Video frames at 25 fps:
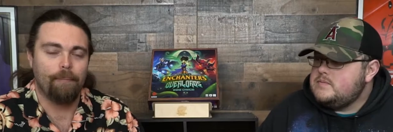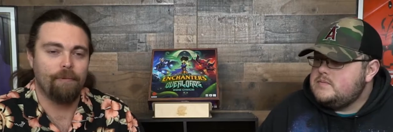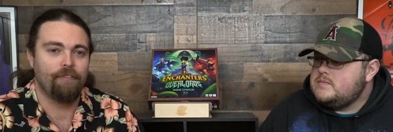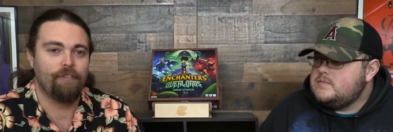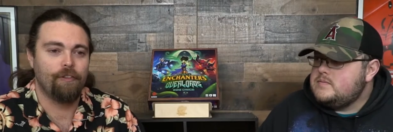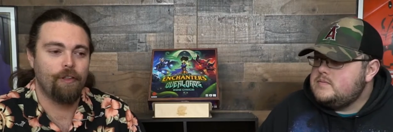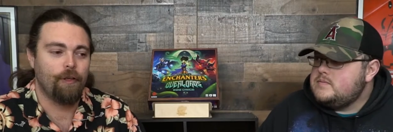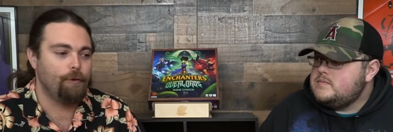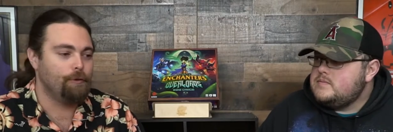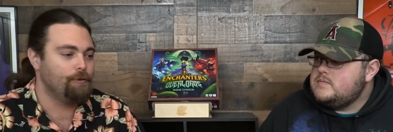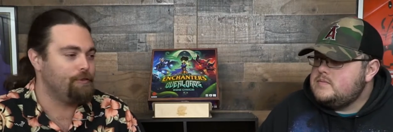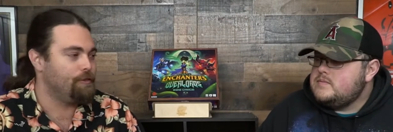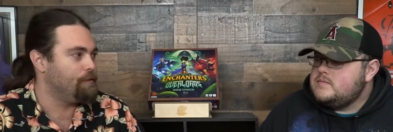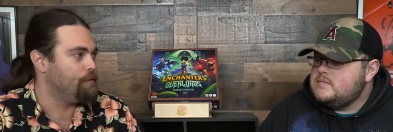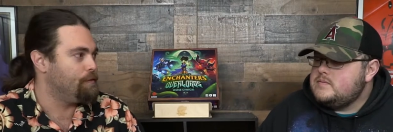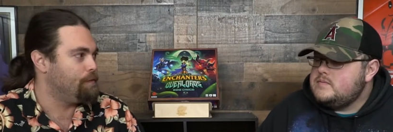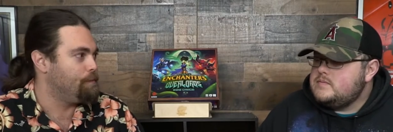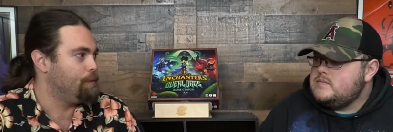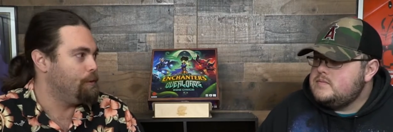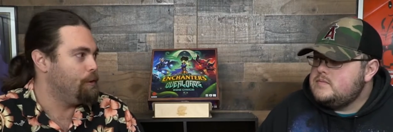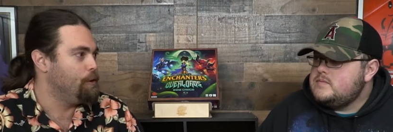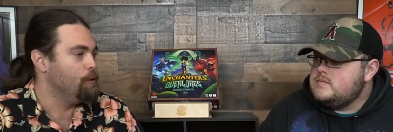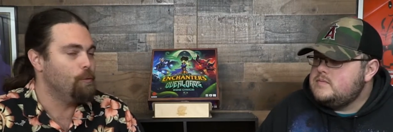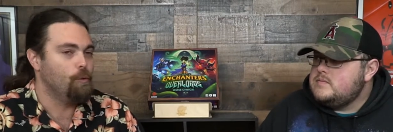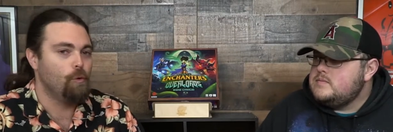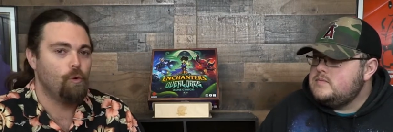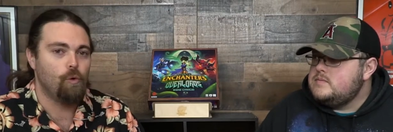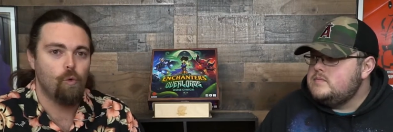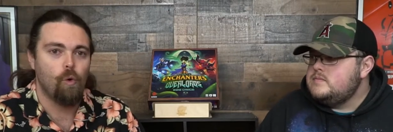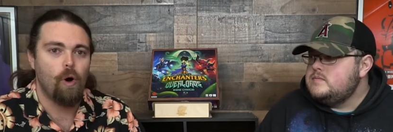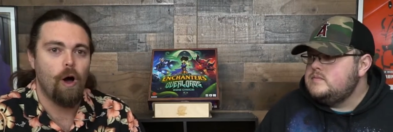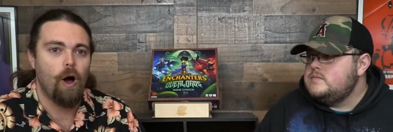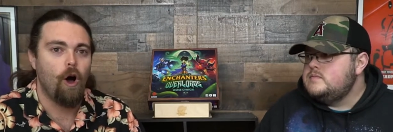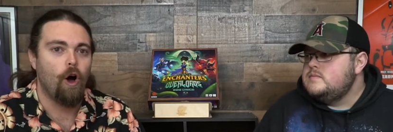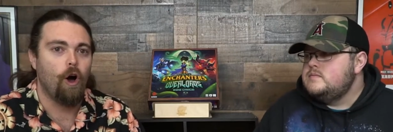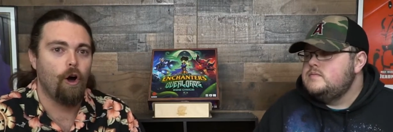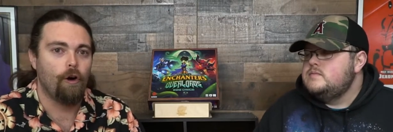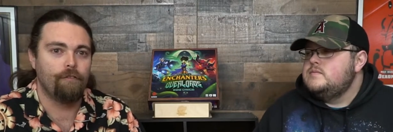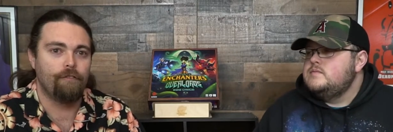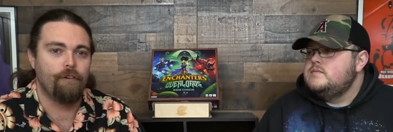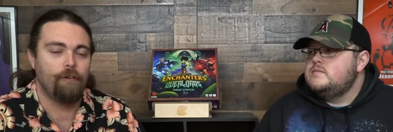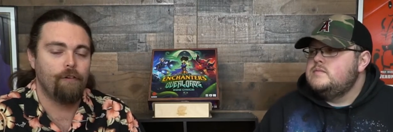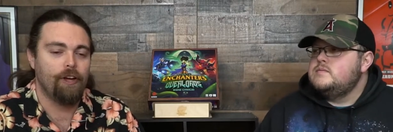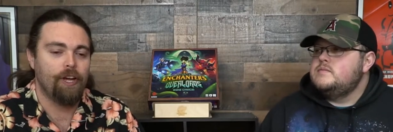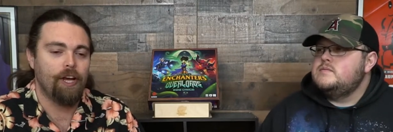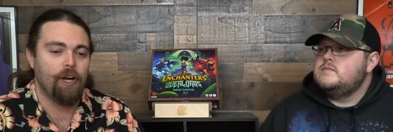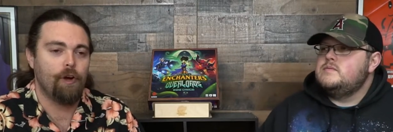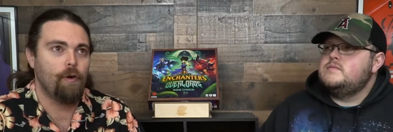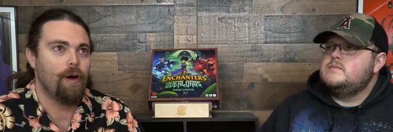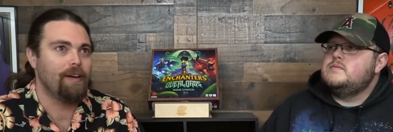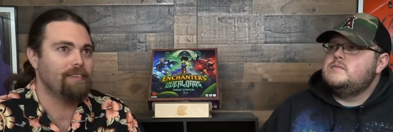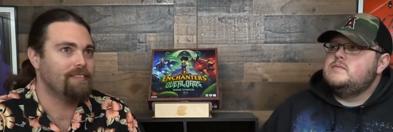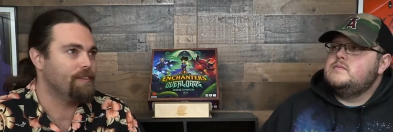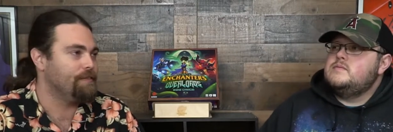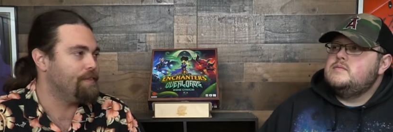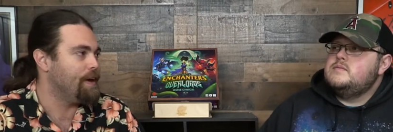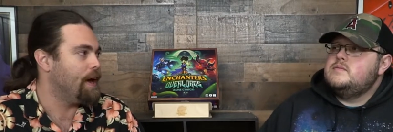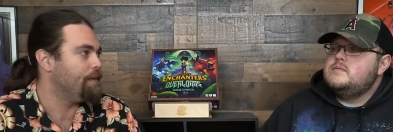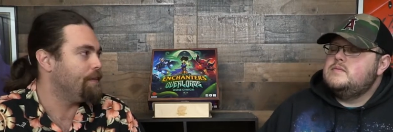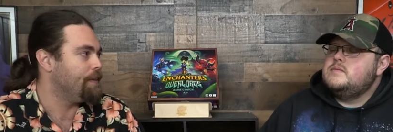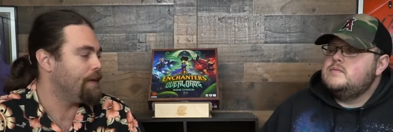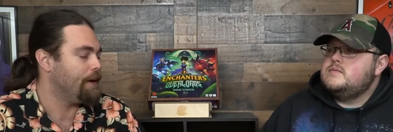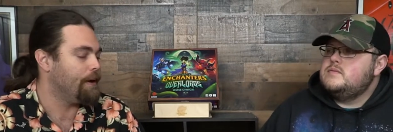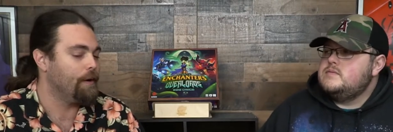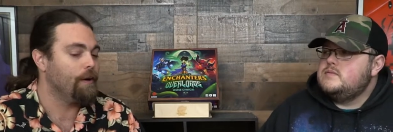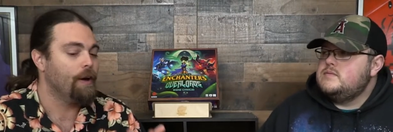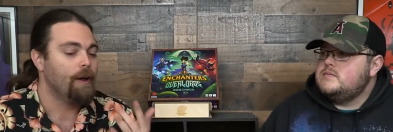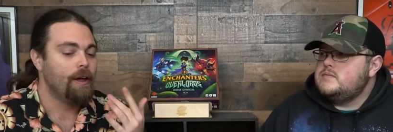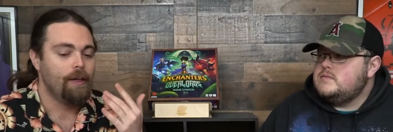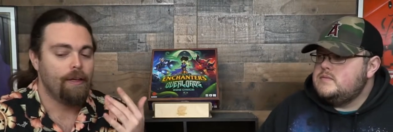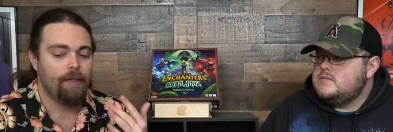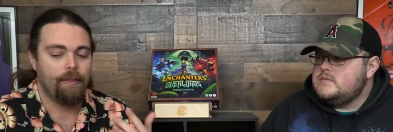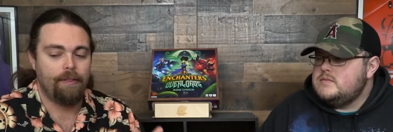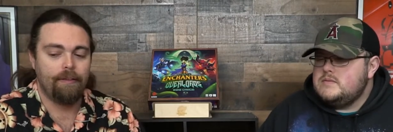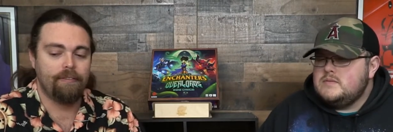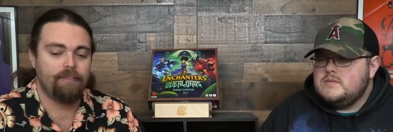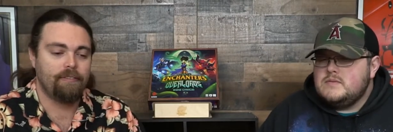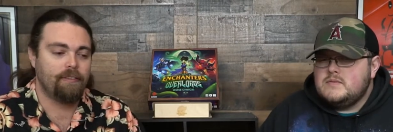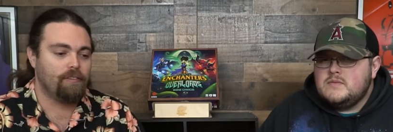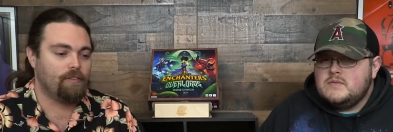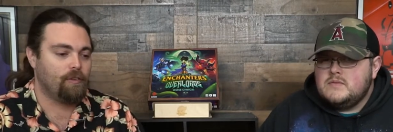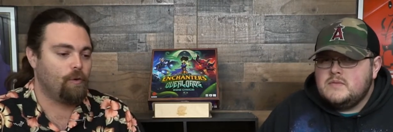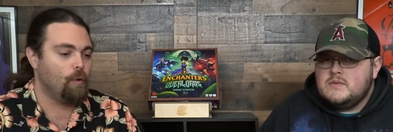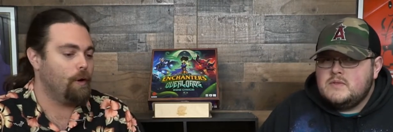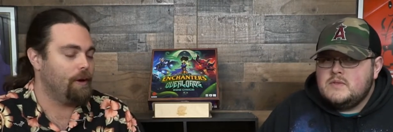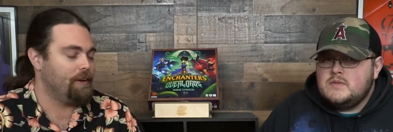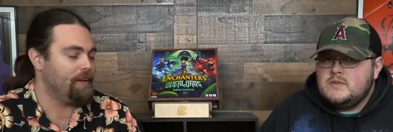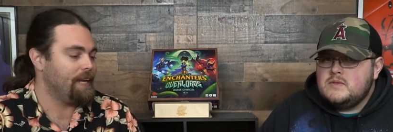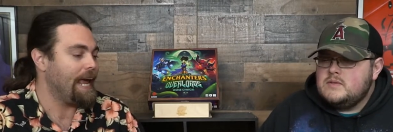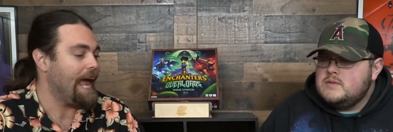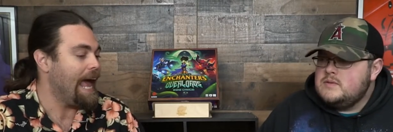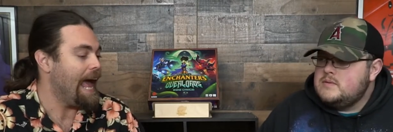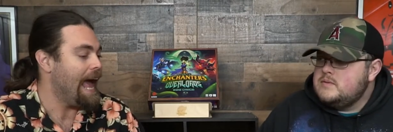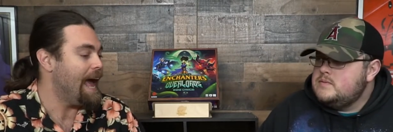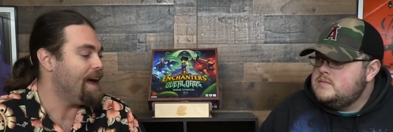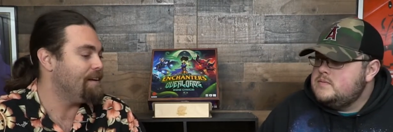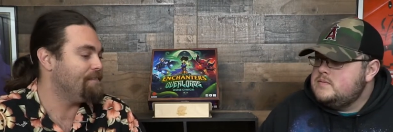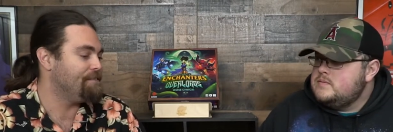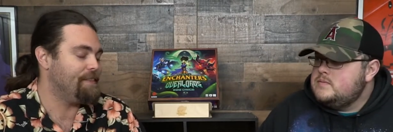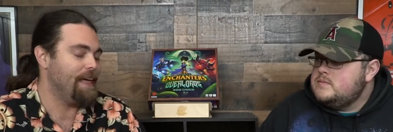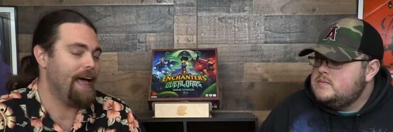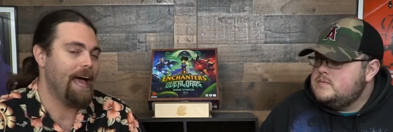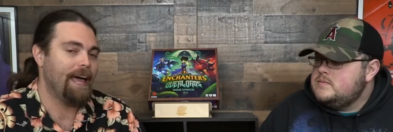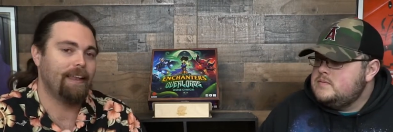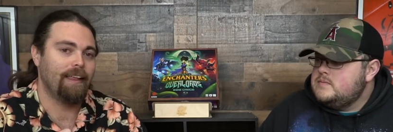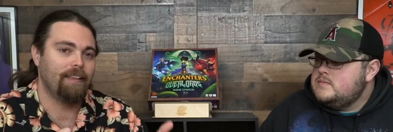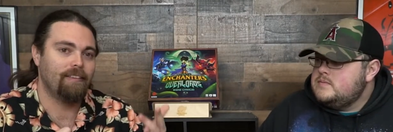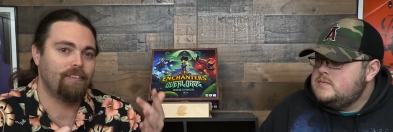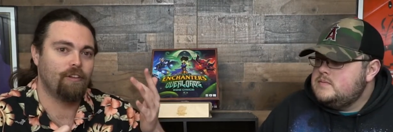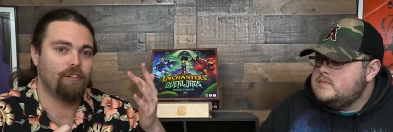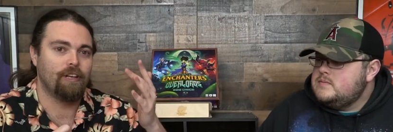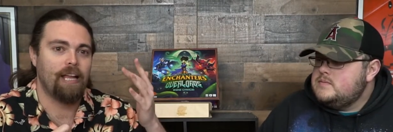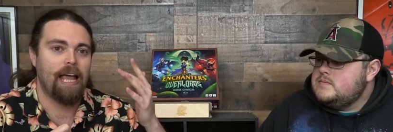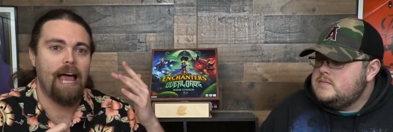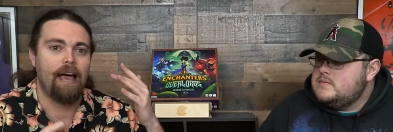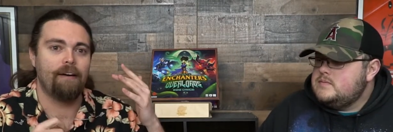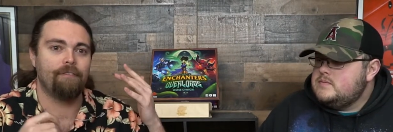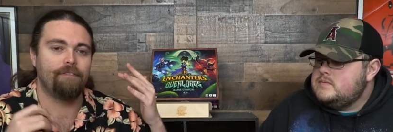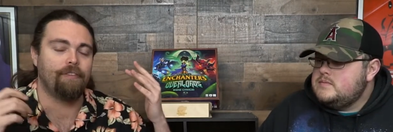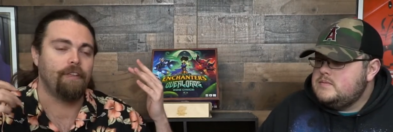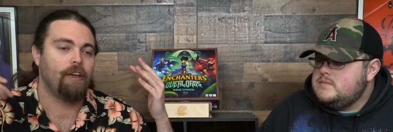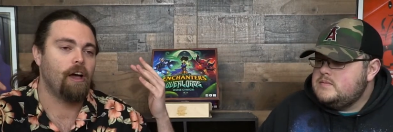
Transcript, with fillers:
Speaker 1: But for those of you who are very aggressive out there, this is going to have that. It's going to have